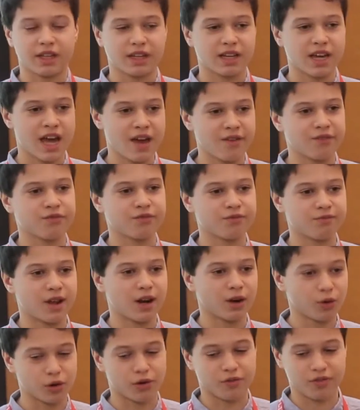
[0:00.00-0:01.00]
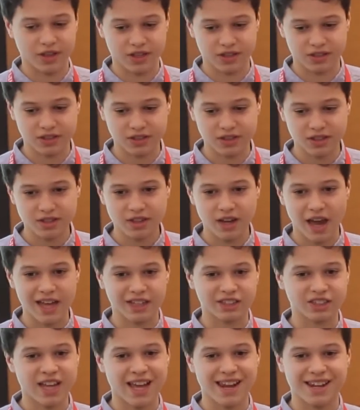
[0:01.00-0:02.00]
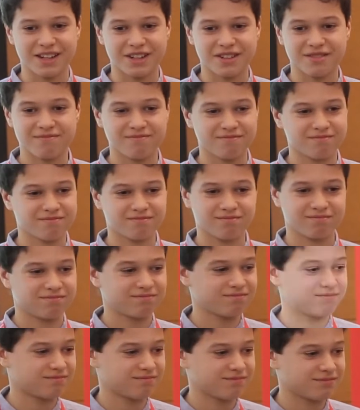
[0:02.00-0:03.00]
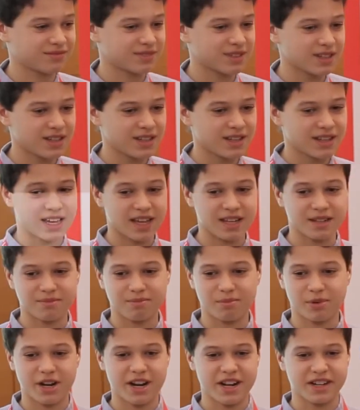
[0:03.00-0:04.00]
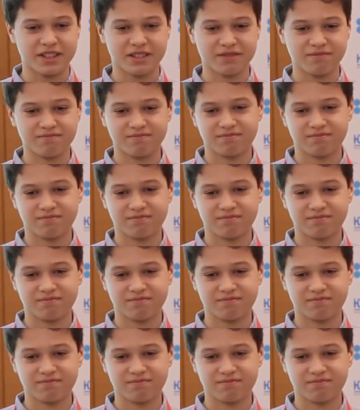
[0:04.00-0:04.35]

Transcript: have a lot of things. I had salad and bread,